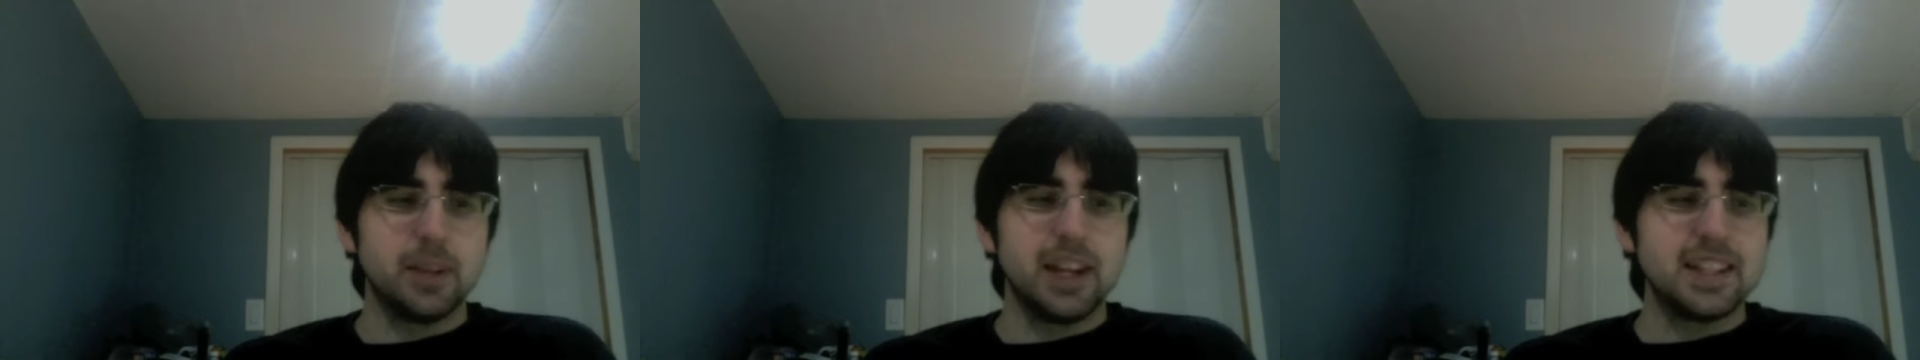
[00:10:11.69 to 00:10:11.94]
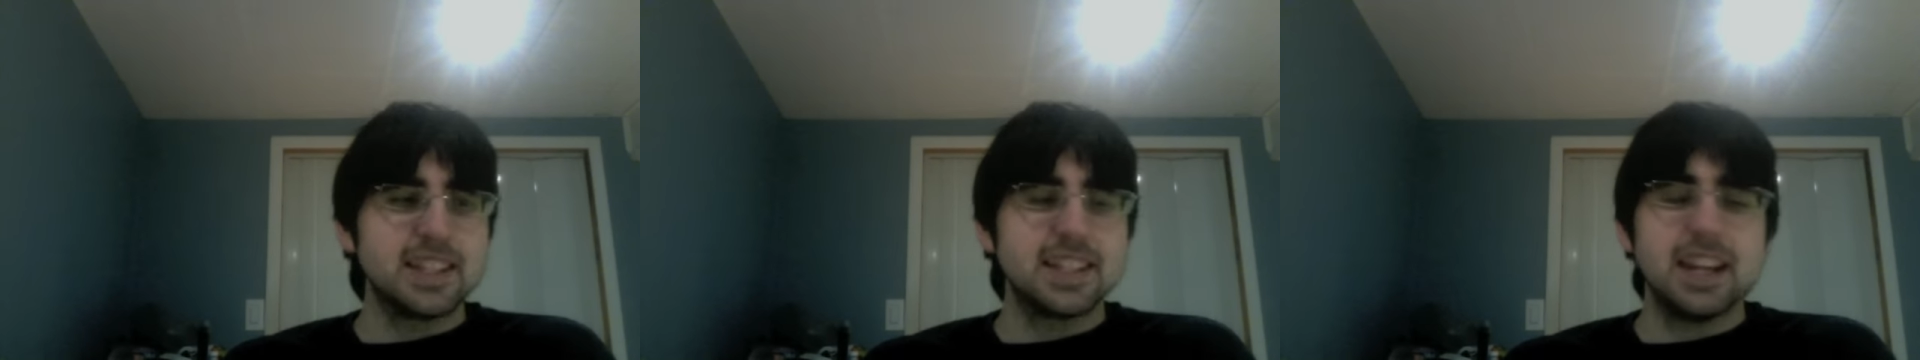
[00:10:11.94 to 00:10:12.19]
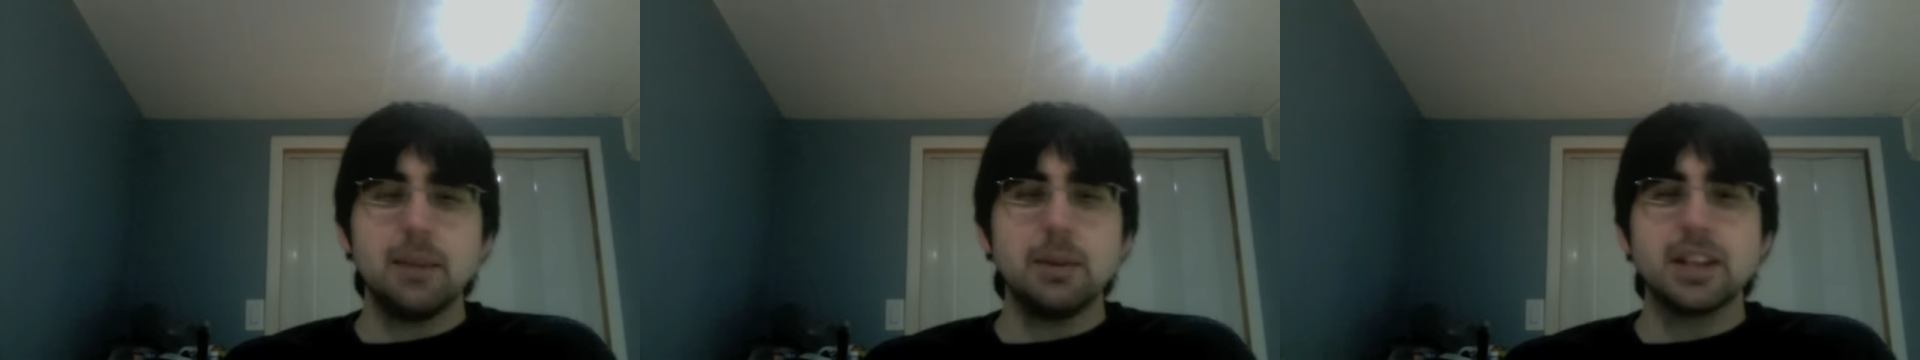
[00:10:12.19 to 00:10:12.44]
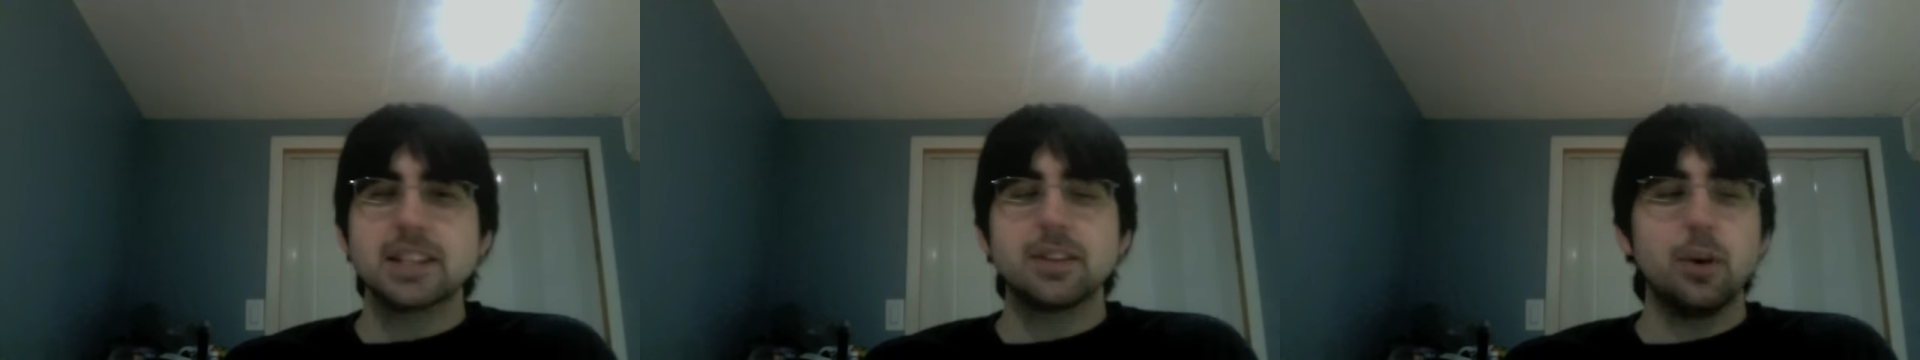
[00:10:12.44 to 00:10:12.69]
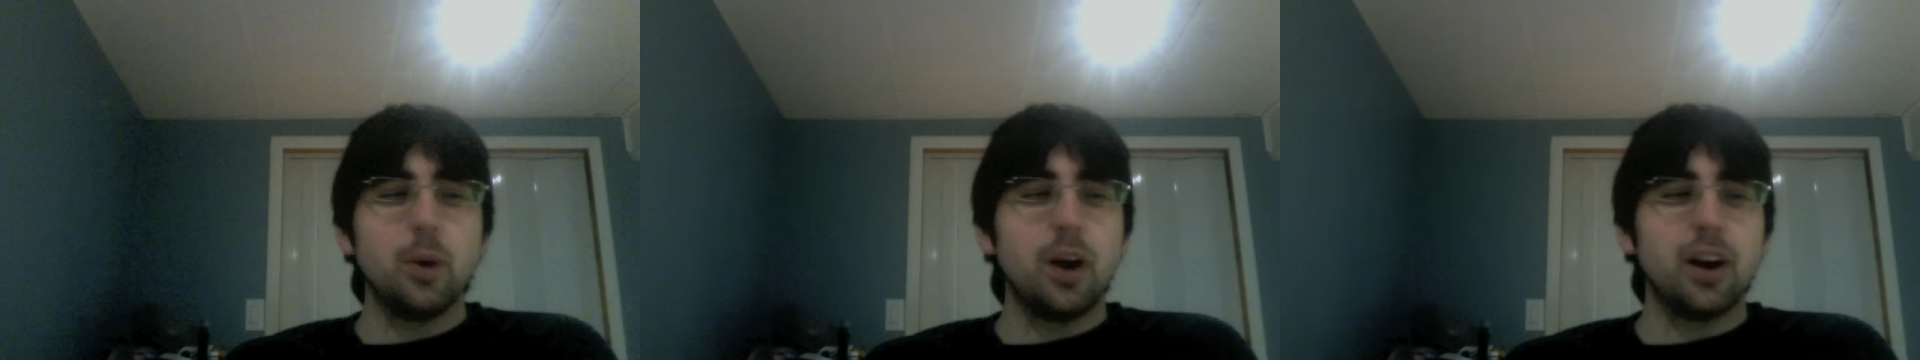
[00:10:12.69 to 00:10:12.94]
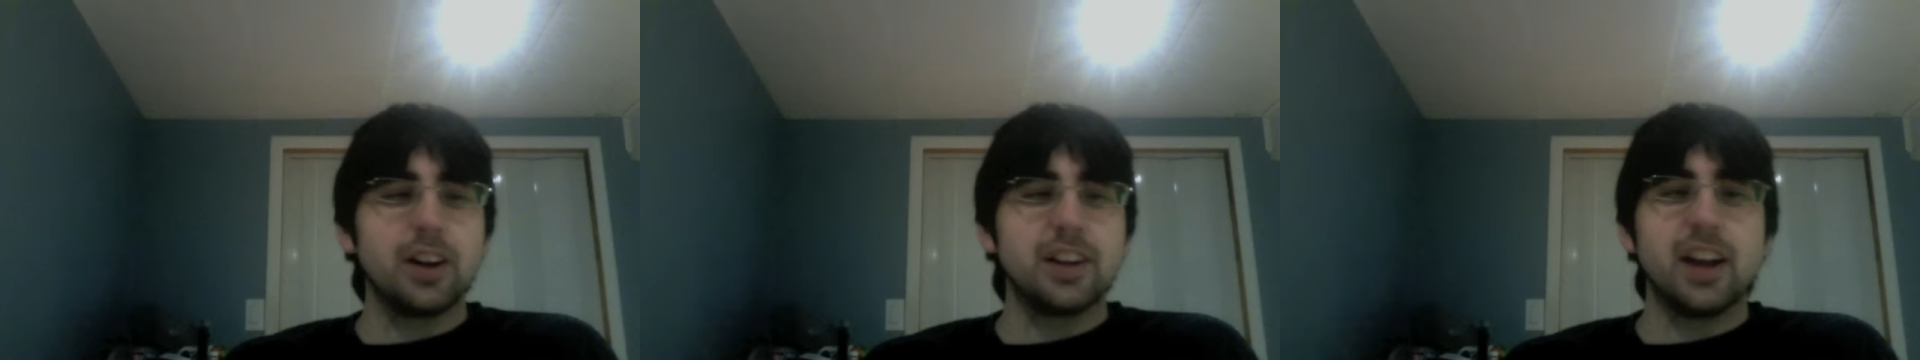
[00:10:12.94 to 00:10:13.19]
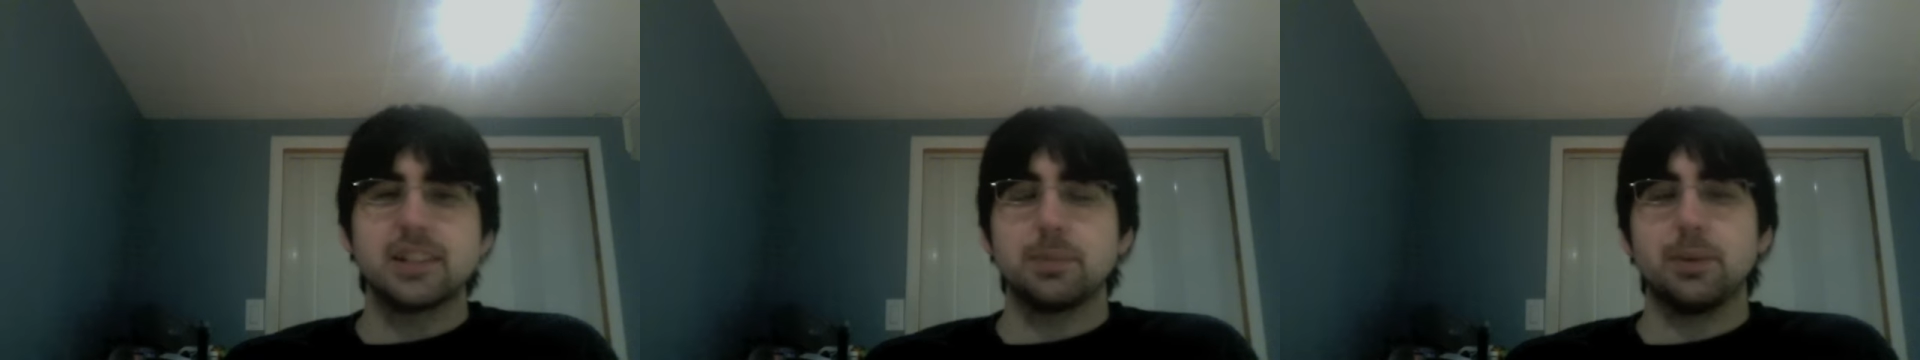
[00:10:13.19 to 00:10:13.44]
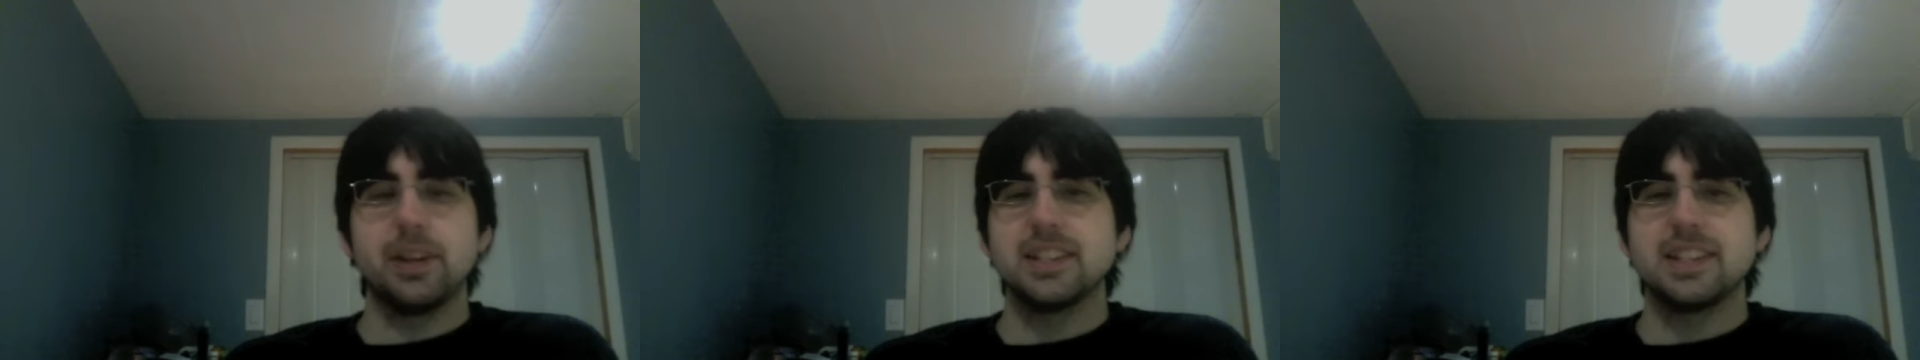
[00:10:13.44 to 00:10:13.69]
Like this game, it's so hard not to
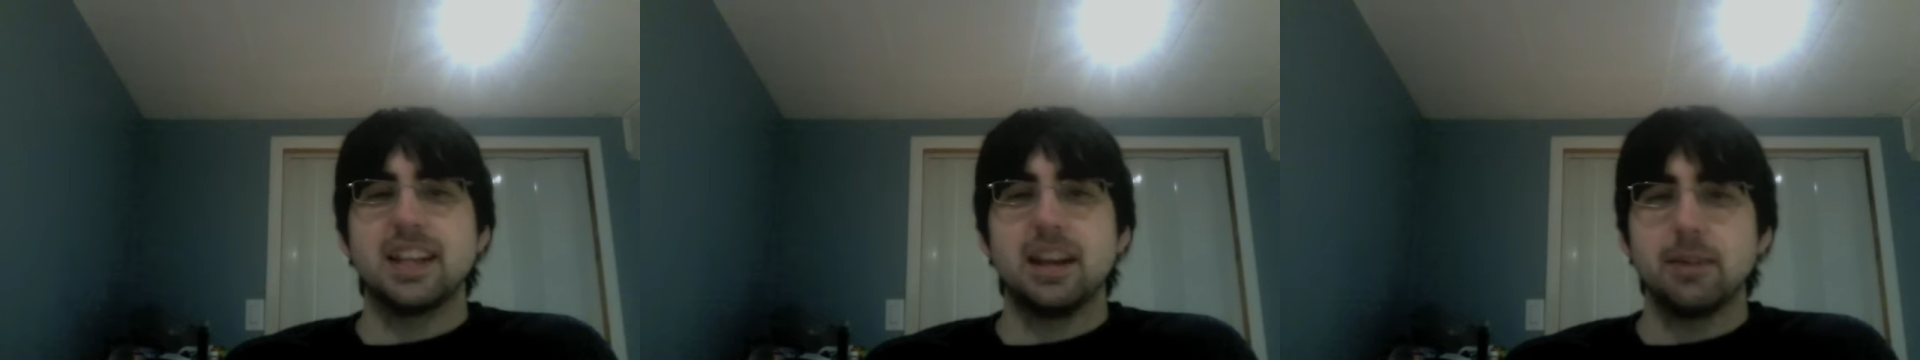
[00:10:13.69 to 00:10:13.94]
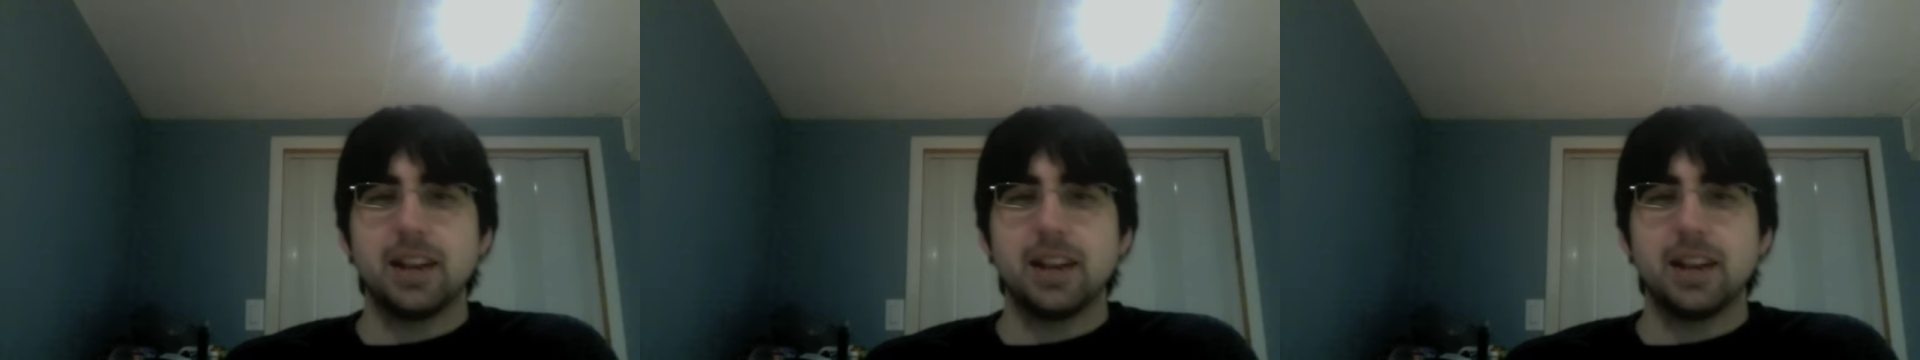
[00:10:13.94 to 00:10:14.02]
play this game